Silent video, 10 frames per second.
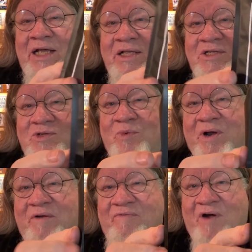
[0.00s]
It's
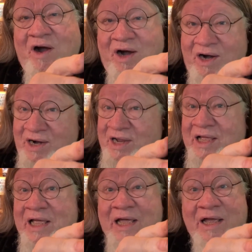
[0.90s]
one of our
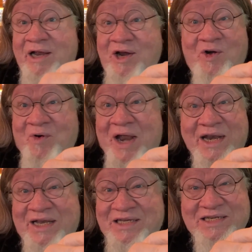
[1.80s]

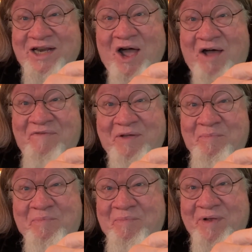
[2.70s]
greatest coffee,
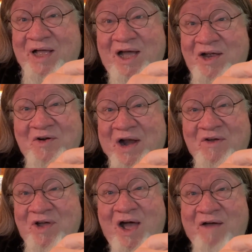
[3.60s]
uh,
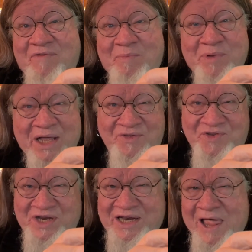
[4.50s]
ground coffee
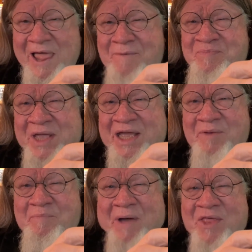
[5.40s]
blends. And uh,
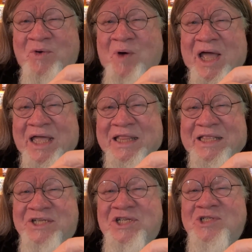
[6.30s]
by the way,
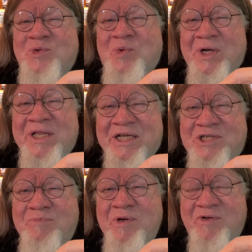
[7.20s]
this is really
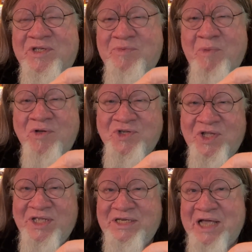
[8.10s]
smooth. Most
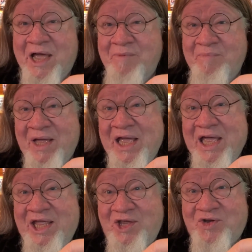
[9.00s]
of the time
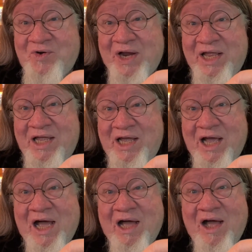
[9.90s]
you drink
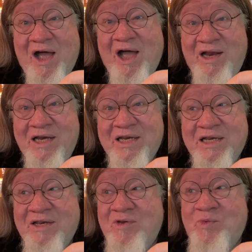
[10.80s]
uh,
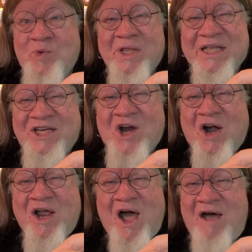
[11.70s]
really
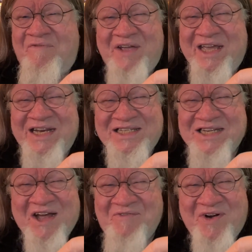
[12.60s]
dark coffee and it's
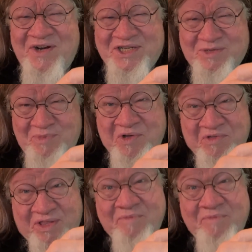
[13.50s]
not very smooth.